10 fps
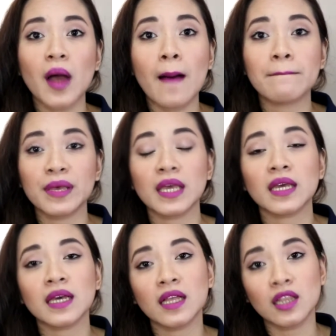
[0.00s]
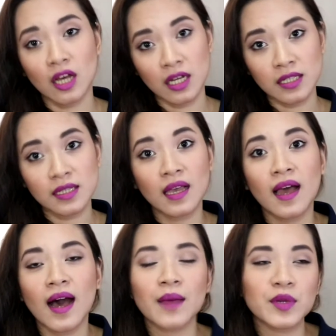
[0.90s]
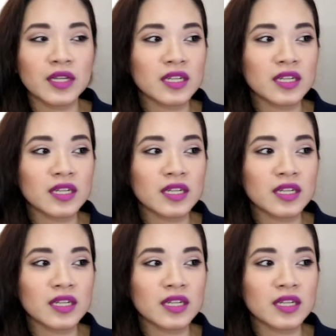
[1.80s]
a big loss. I'm